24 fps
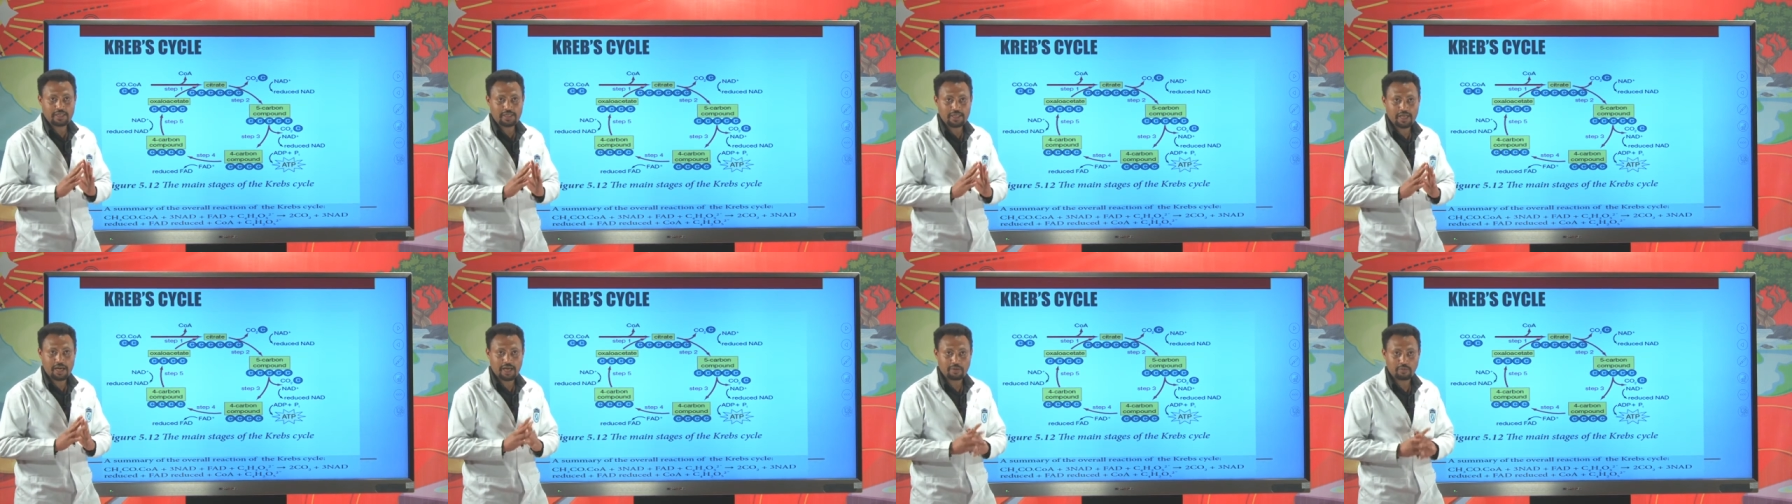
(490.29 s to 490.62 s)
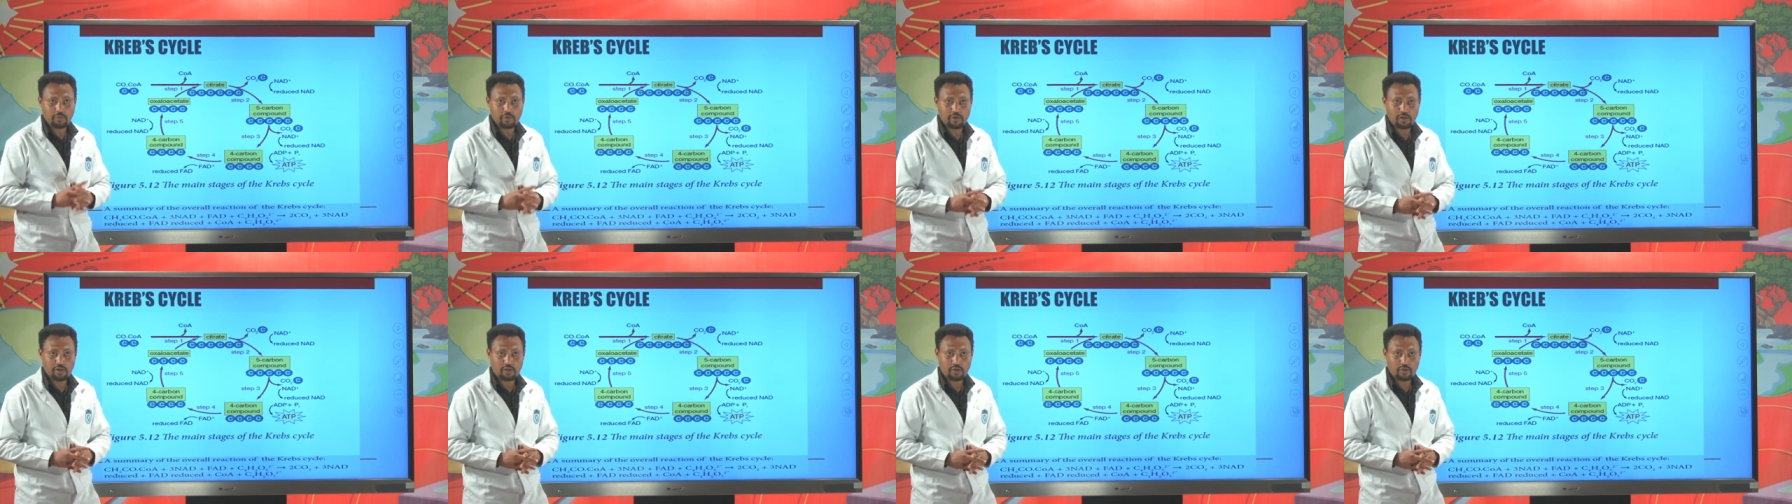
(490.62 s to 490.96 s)
NAD
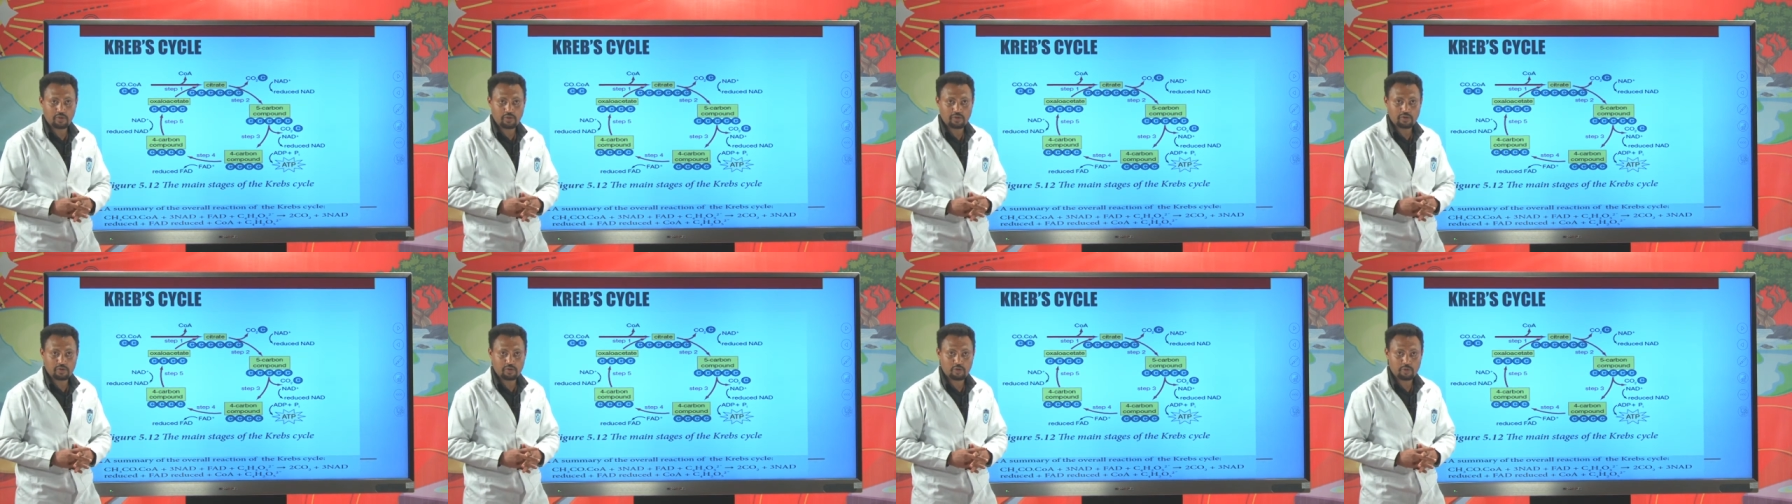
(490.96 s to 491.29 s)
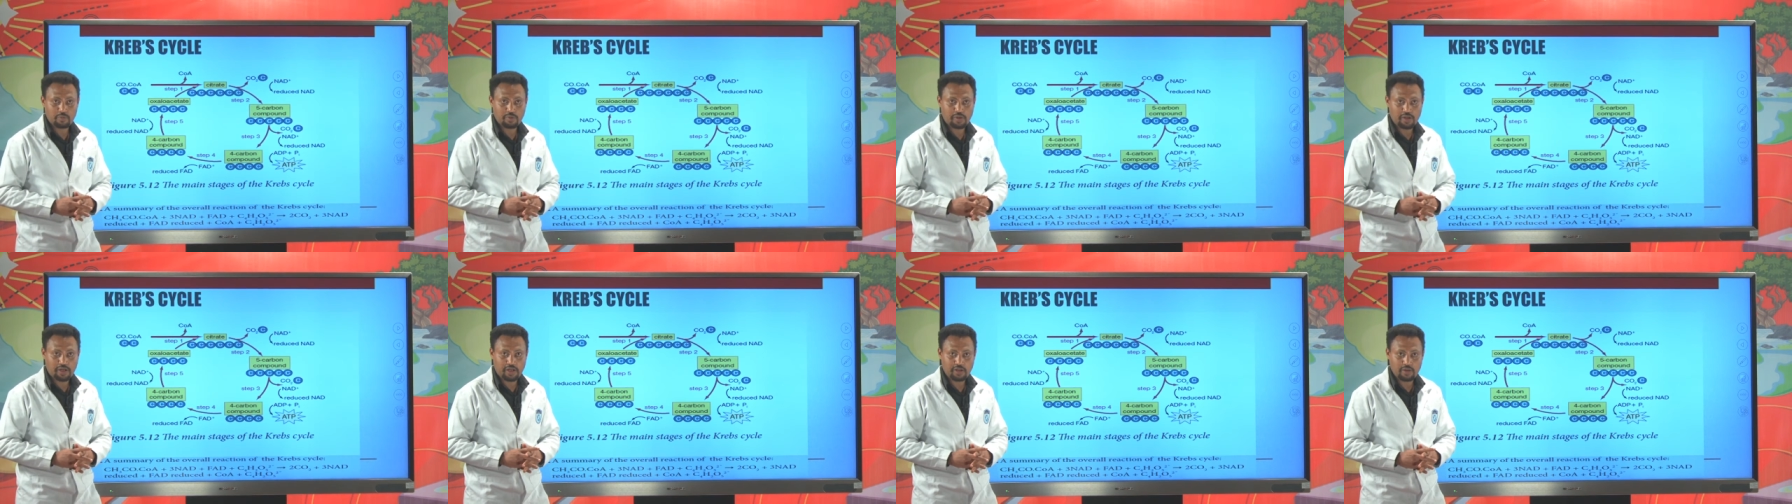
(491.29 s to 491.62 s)
molecules to
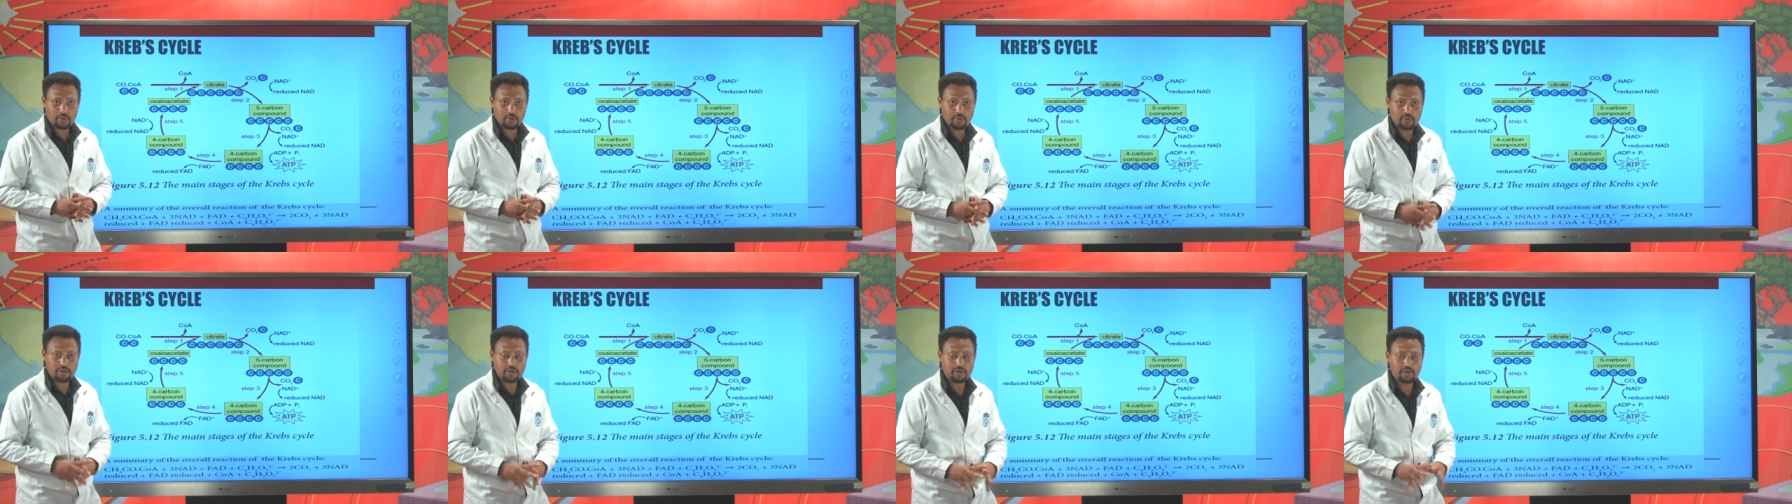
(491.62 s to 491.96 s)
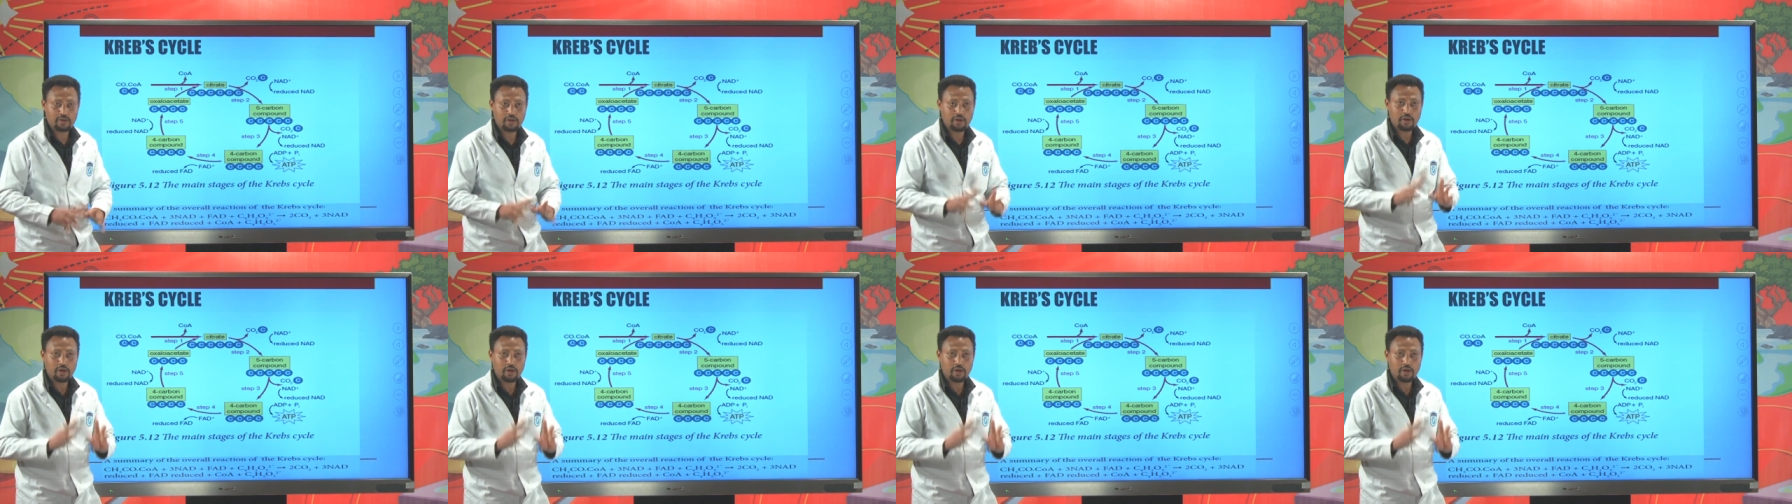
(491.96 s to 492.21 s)
be reduced,